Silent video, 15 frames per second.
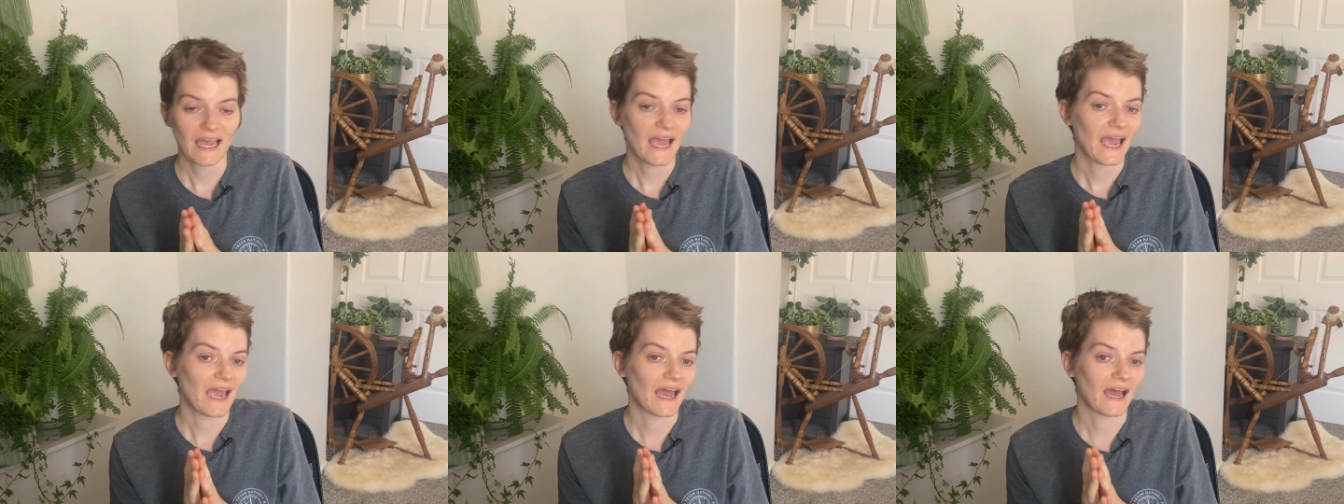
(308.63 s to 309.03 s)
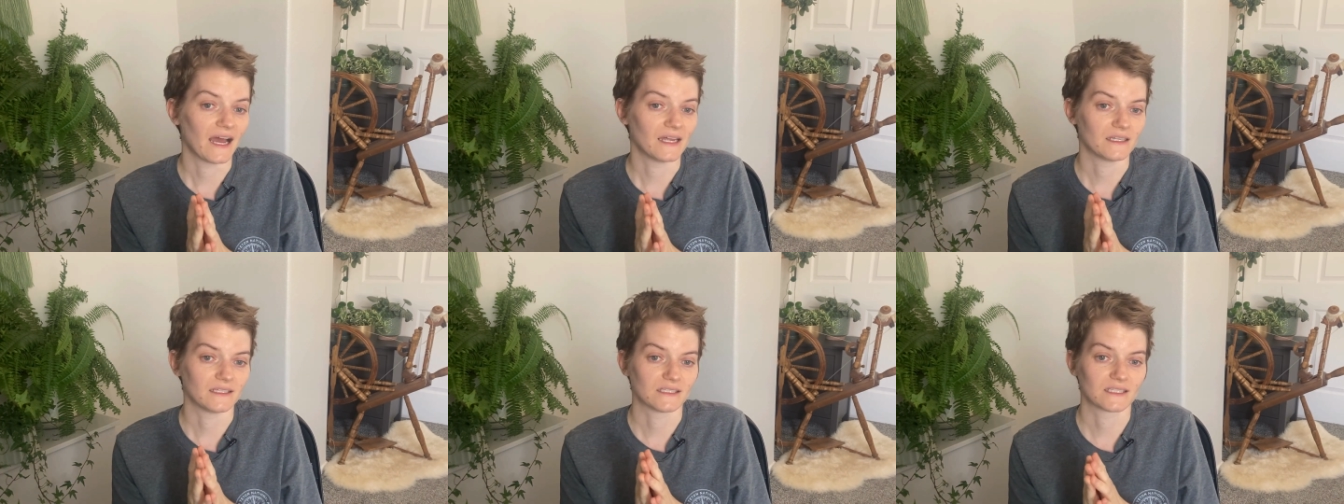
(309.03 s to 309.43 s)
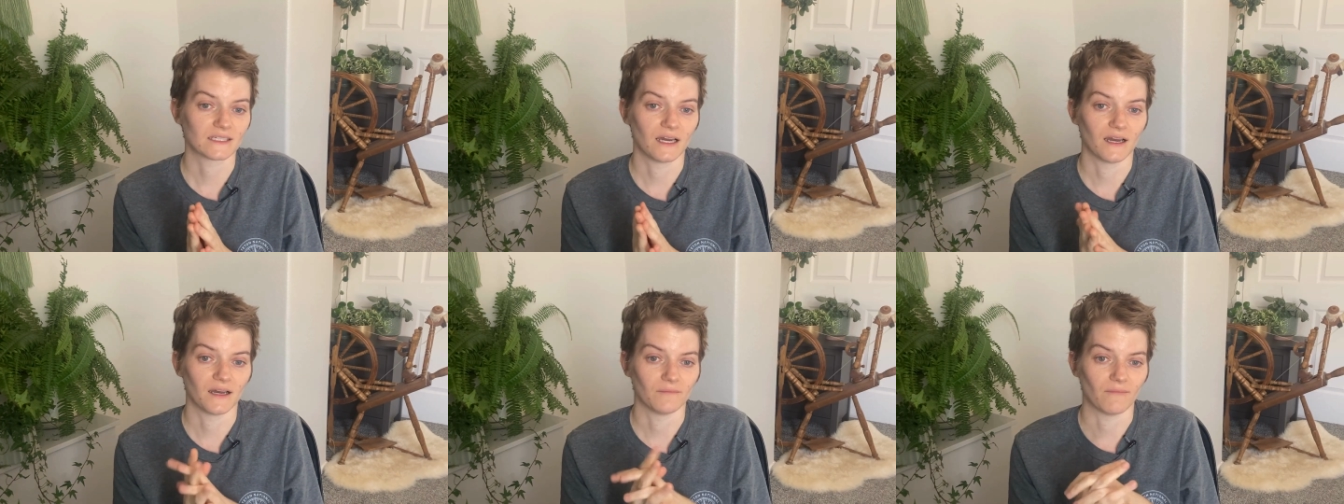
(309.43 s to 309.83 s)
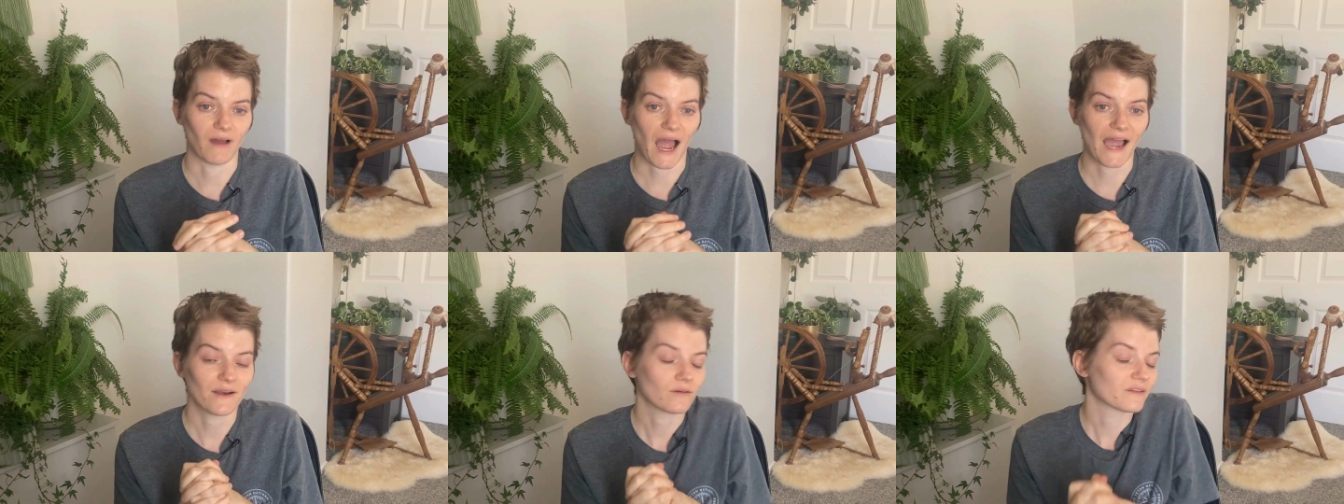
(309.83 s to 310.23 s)
And
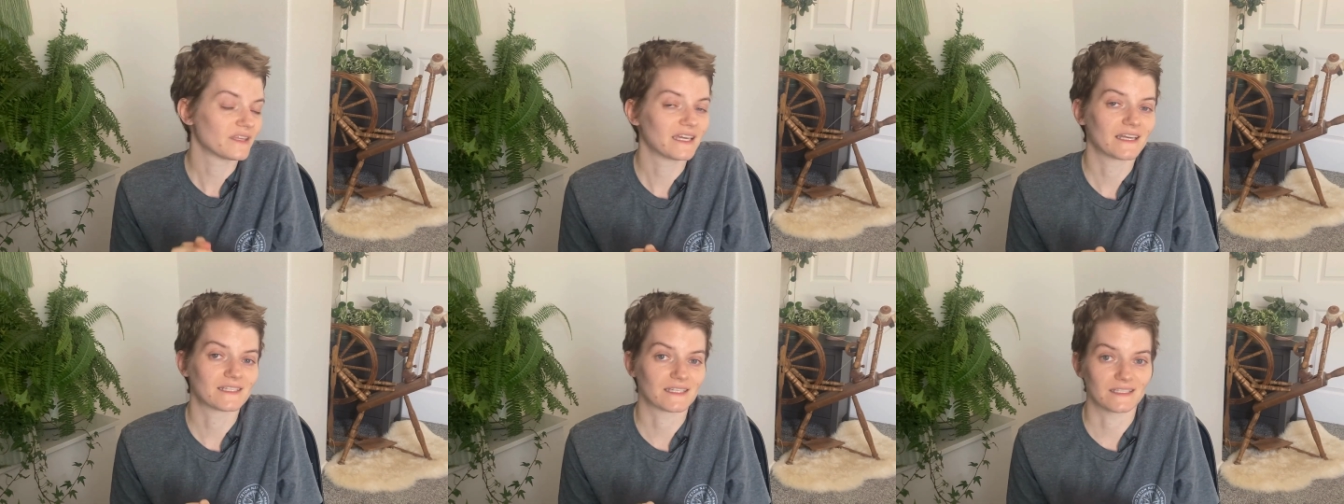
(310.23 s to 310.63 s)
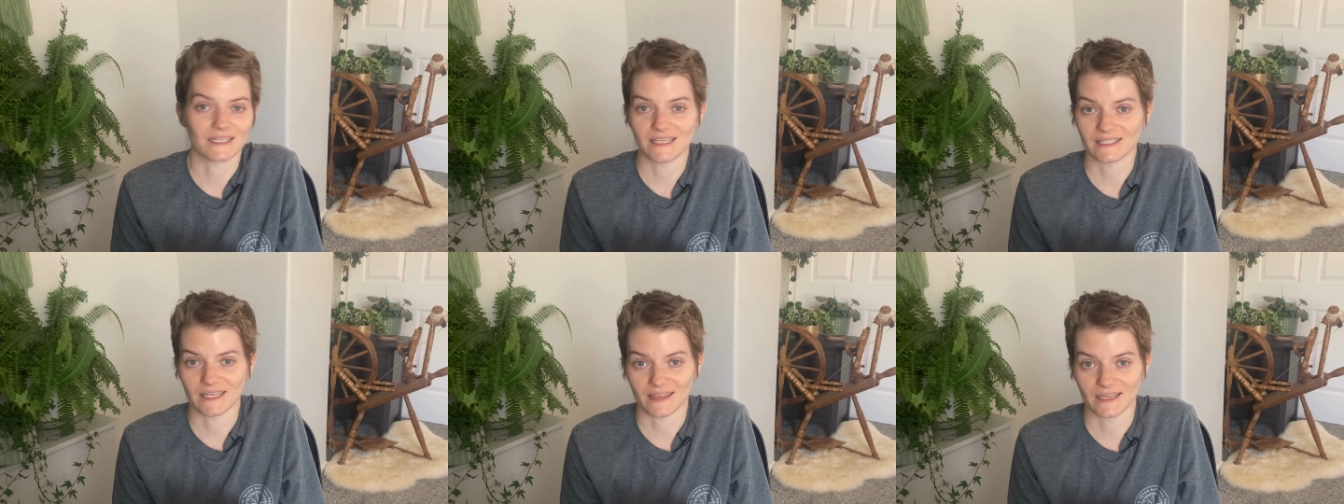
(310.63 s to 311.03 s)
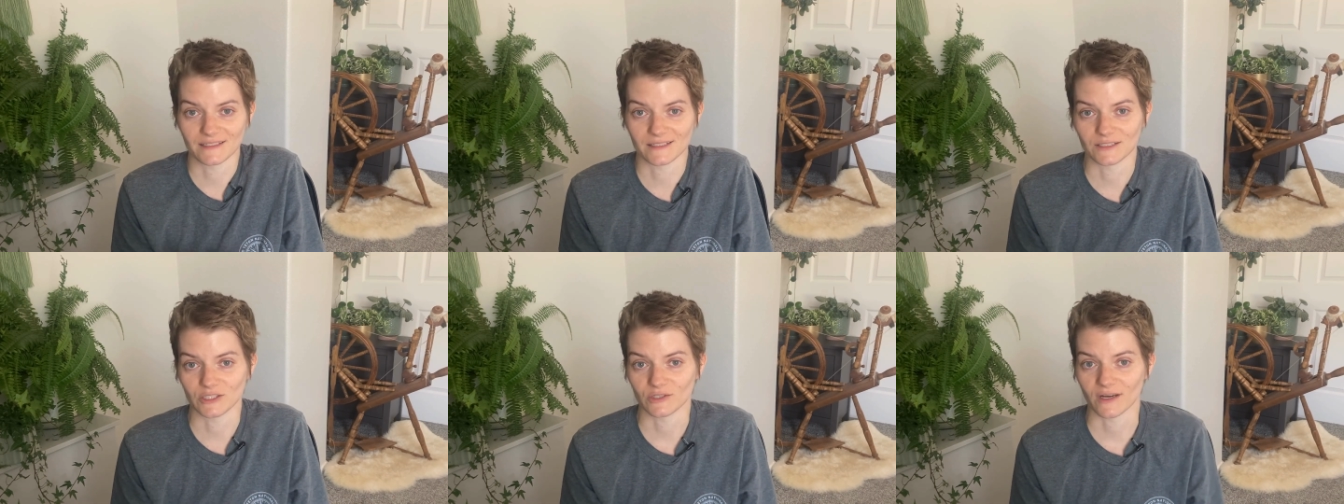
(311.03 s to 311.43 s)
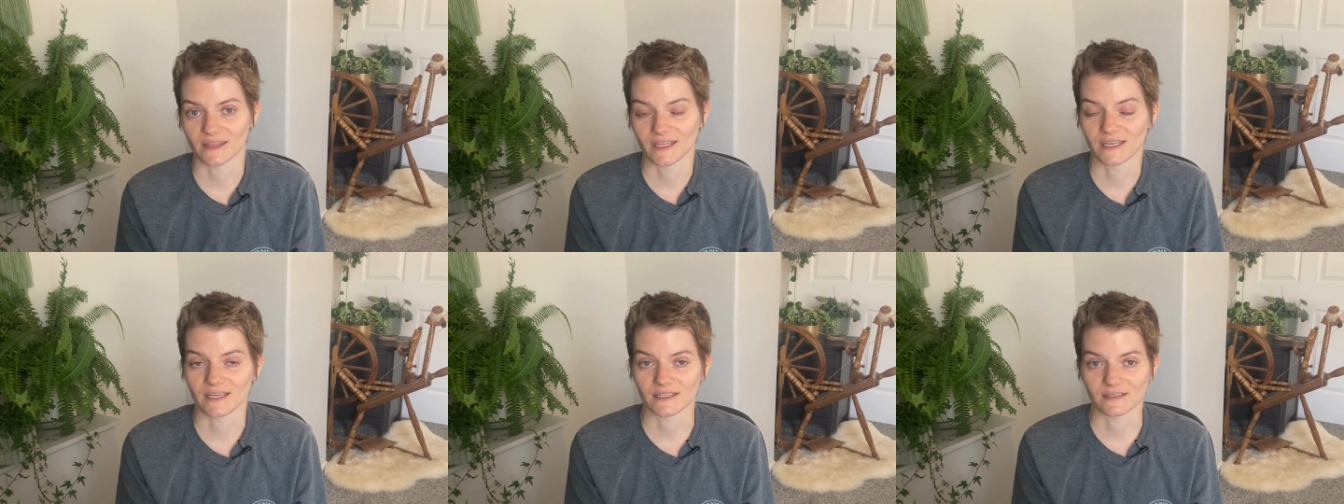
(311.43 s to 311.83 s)
I don't think it's an easy thing to do. I
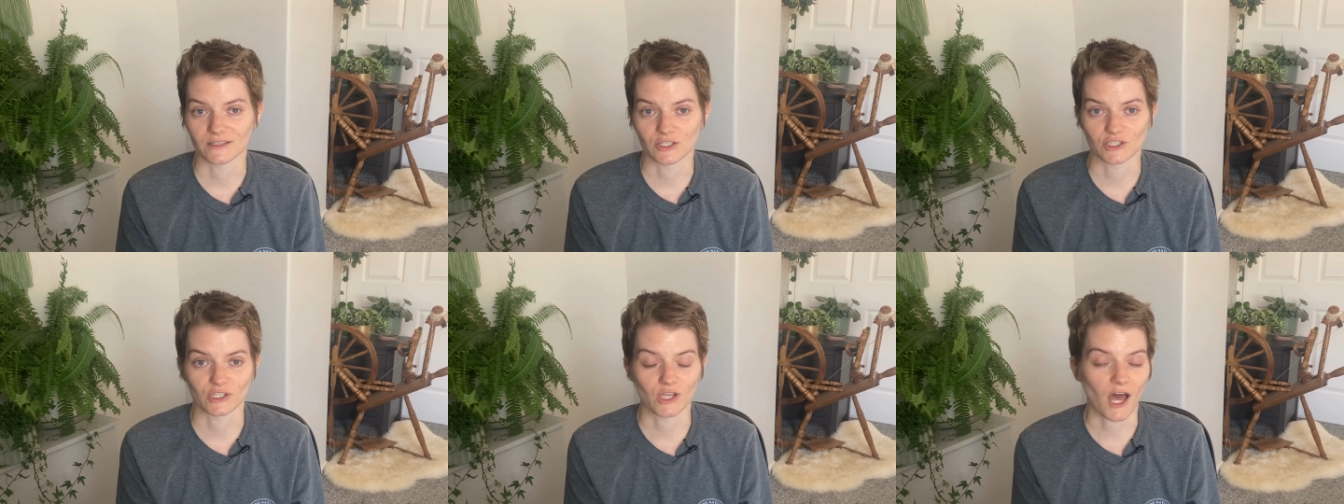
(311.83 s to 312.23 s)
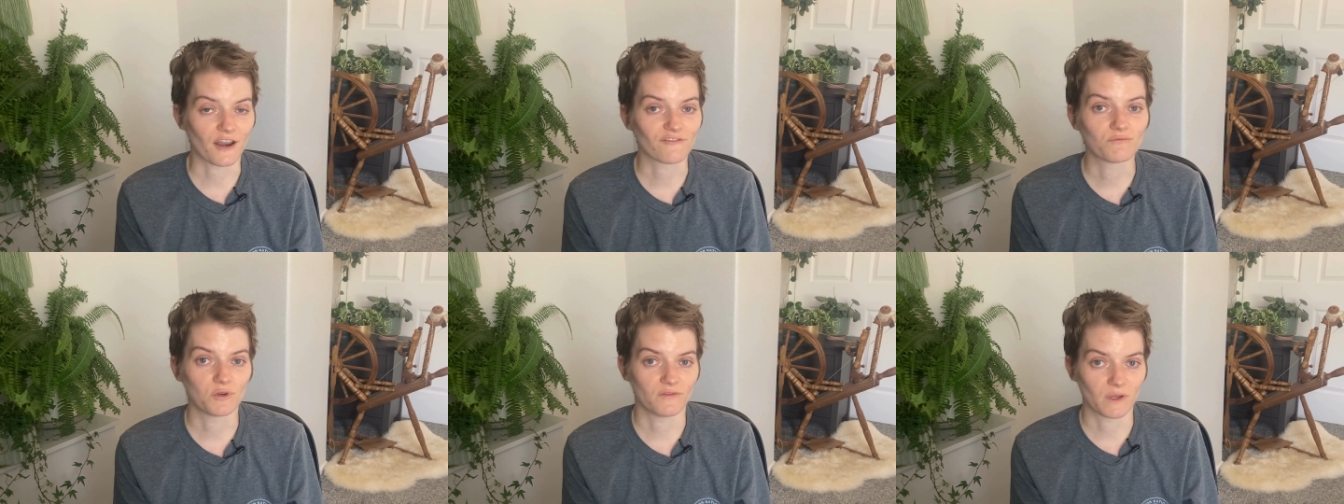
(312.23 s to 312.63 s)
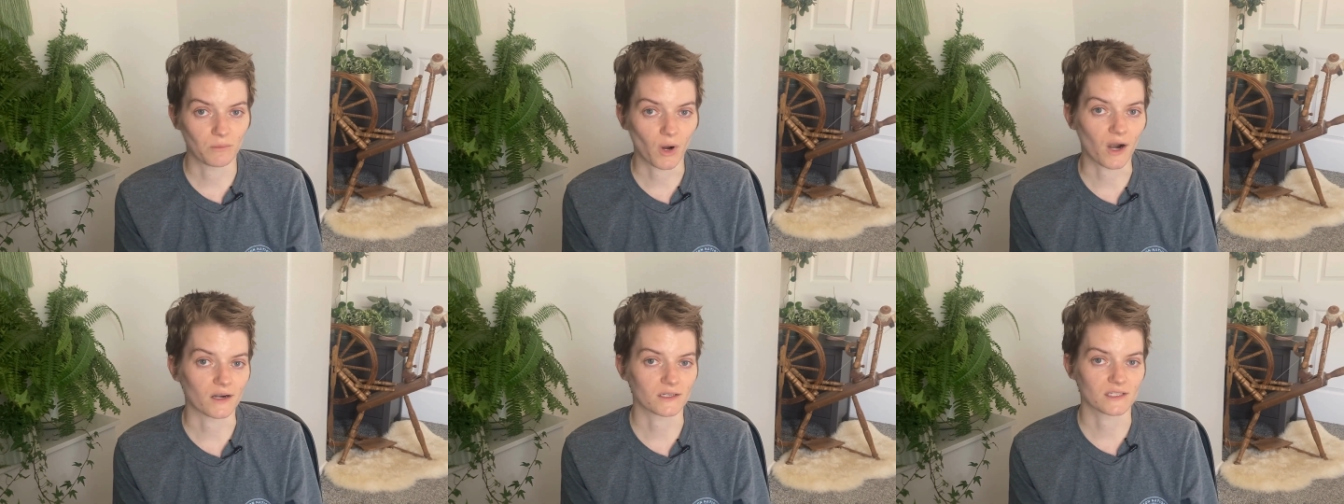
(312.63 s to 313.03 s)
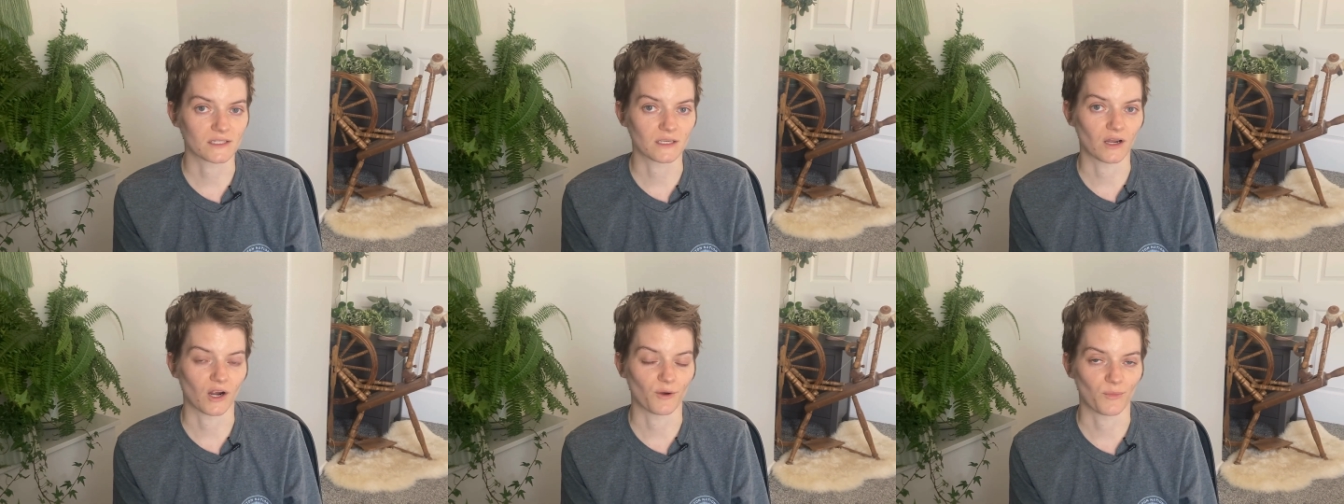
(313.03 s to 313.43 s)
think there's a lot of moving parts
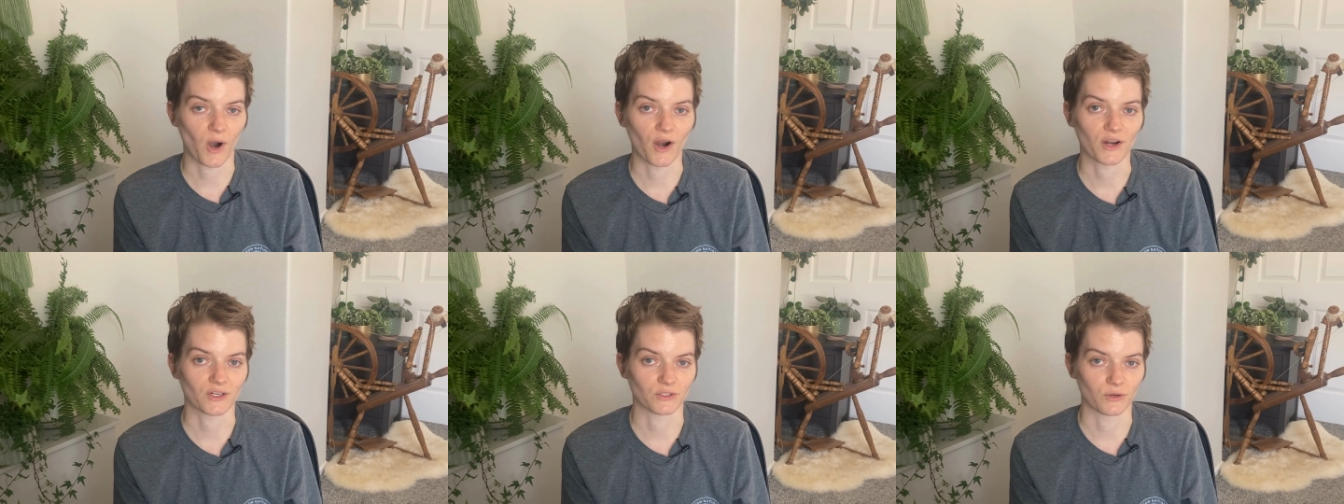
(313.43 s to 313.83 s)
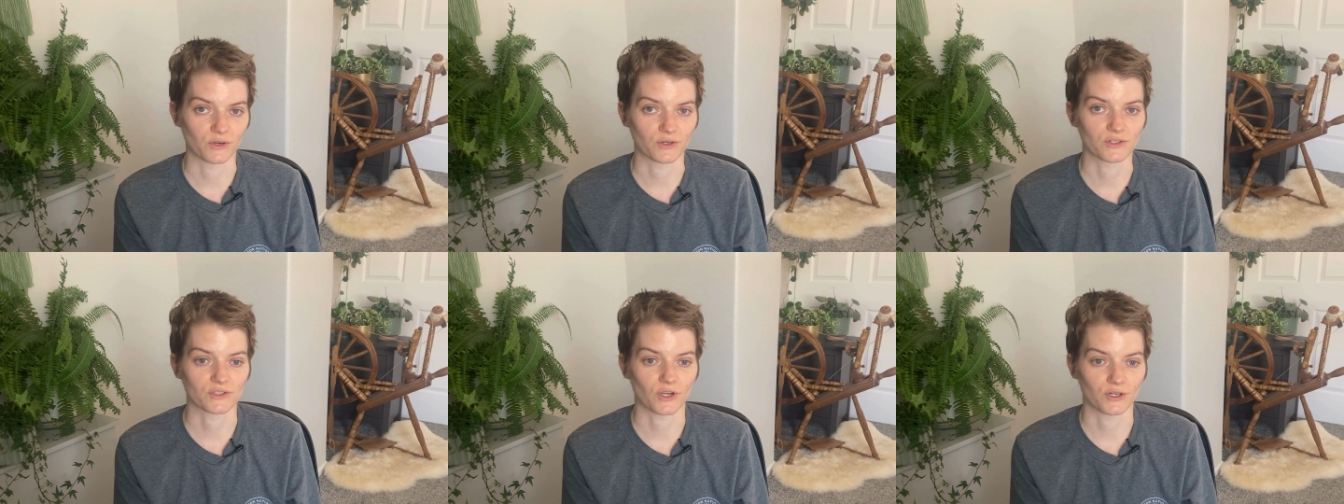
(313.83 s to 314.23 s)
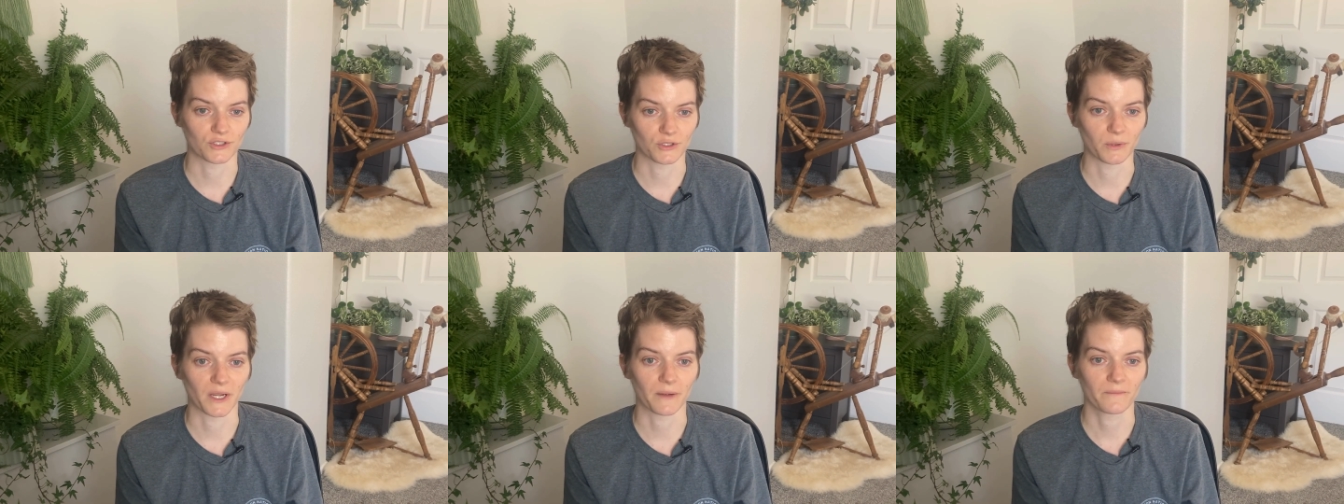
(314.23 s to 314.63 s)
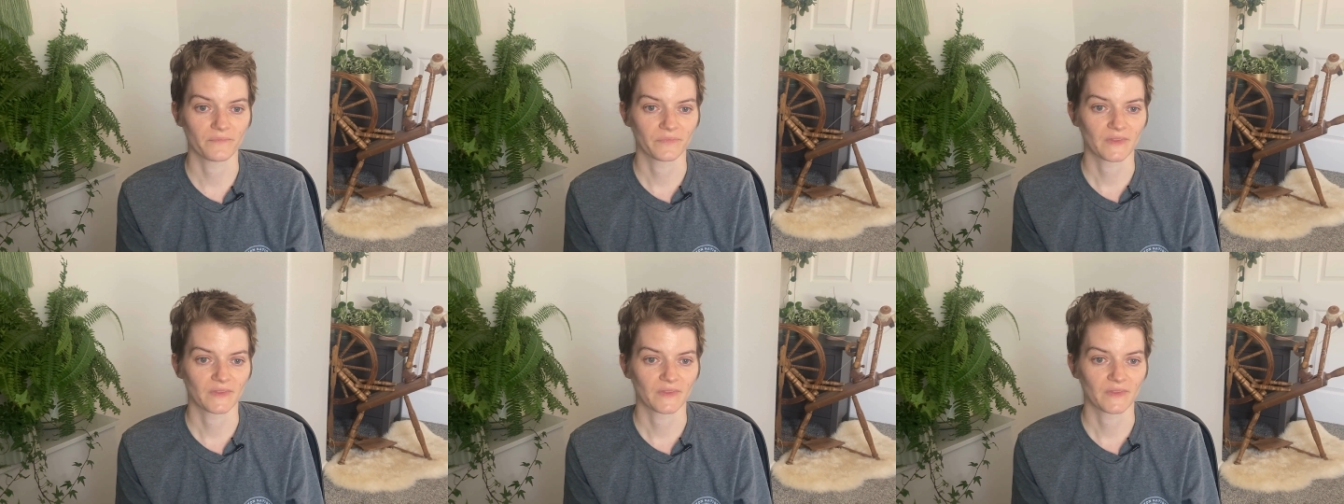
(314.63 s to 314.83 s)
that our product owners are doing.